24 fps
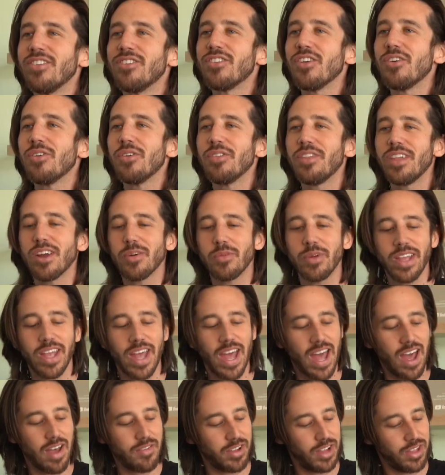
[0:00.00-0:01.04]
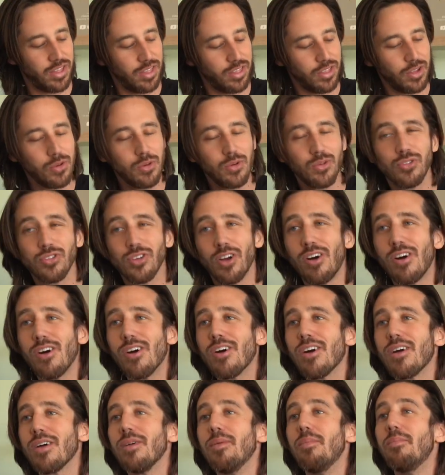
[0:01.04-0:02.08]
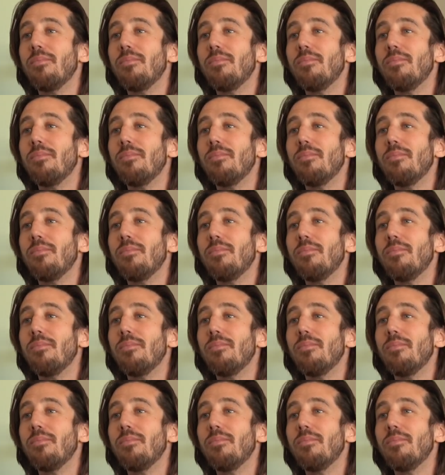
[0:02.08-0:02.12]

So there we have it. Those are